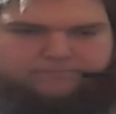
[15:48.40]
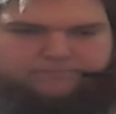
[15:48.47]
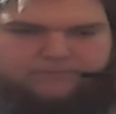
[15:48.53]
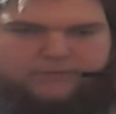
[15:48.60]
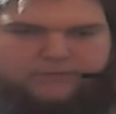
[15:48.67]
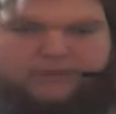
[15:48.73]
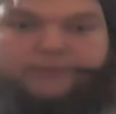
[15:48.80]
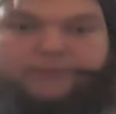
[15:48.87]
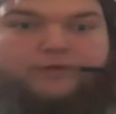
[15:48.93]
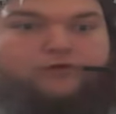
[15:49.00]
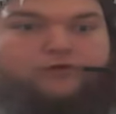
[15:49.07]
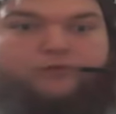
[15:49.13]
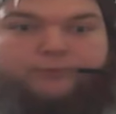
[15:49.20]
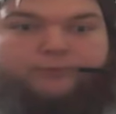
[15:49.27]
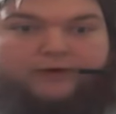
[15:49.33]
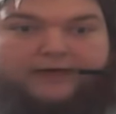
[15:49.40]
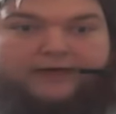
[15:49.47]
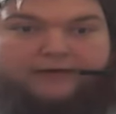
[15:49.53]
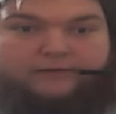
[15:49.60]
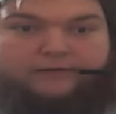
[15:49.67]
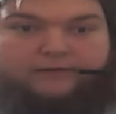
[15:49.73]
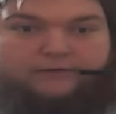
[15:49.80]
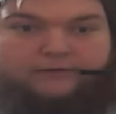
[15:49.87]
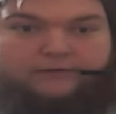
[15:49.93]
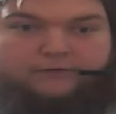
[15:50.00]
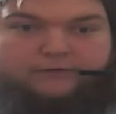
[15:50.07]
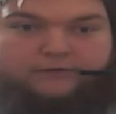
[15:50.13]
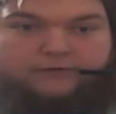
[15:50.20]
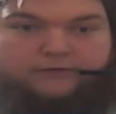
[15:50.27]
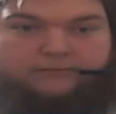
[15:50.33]
Give me a new brain.
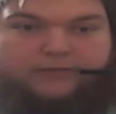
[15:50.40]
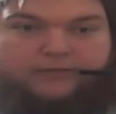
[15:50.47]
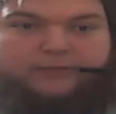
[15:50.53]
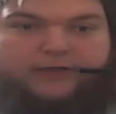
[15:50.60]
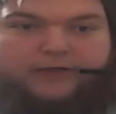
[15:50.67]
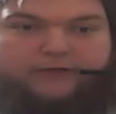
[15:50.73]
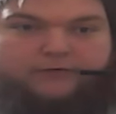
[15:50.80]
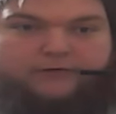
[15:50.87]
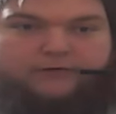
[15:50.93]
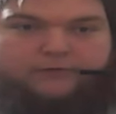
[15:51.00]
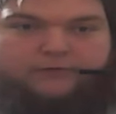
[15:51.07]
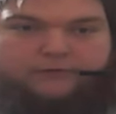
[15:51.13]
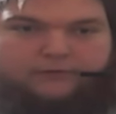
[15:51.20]
Then maybe I could.